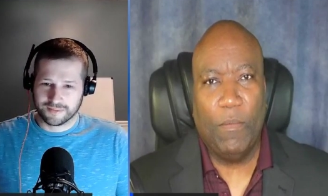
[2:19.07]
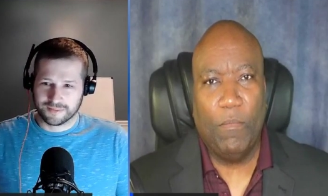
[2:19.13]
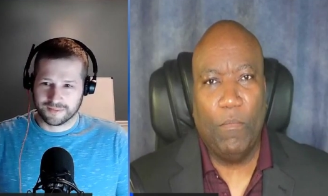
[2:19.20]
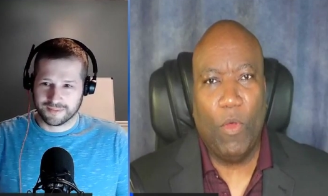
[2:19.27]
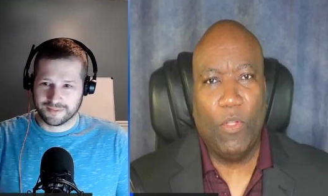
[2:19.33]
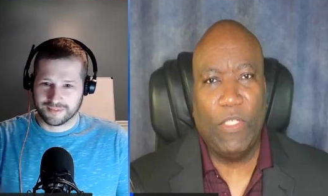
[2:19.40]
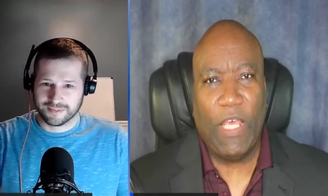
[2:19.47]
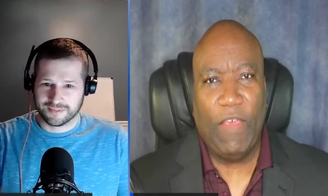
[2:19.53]

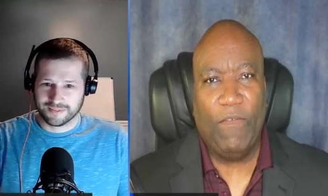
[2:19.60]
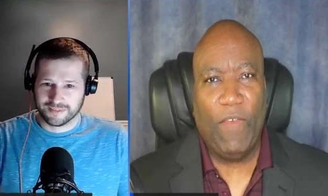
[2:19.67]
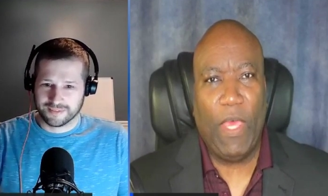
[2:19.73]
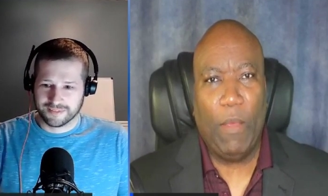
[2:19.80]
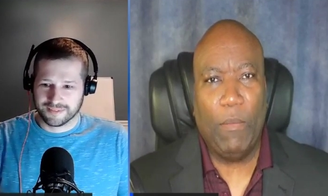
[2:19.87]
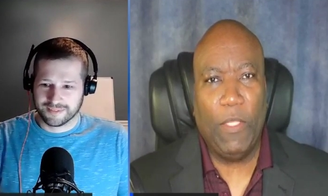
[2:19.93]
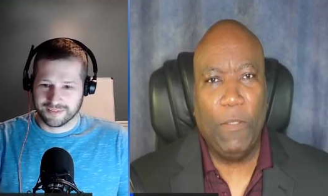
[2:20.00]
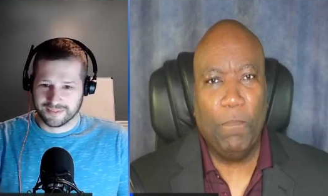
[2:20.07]

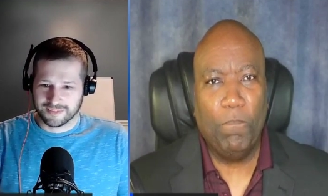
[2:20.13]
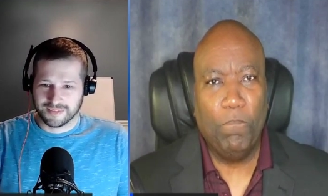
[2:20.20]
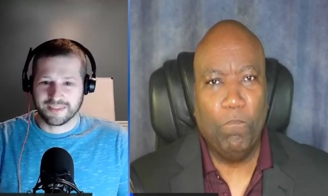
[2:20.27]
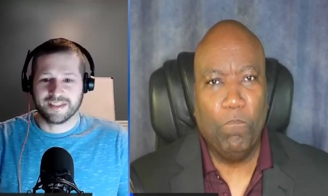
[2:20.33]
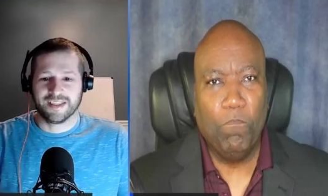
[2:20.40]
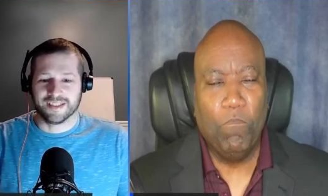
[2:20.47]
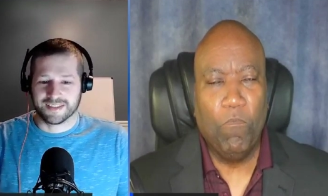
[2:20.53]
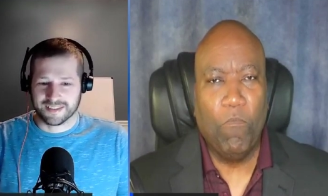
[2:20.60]
Speaker 1: multifamily?
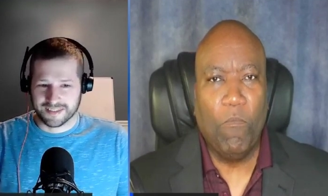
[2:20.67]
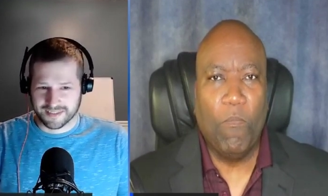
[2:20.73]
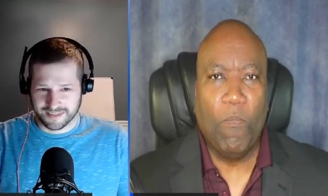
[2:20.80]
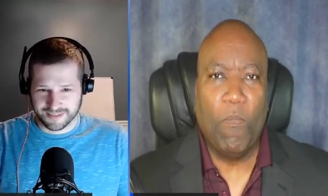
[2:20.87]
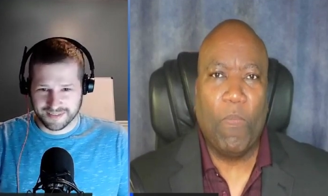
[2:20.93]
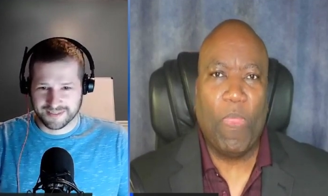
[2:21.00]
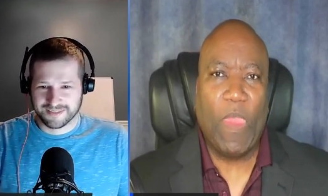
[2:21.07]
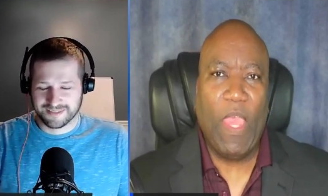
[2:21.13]
Yes.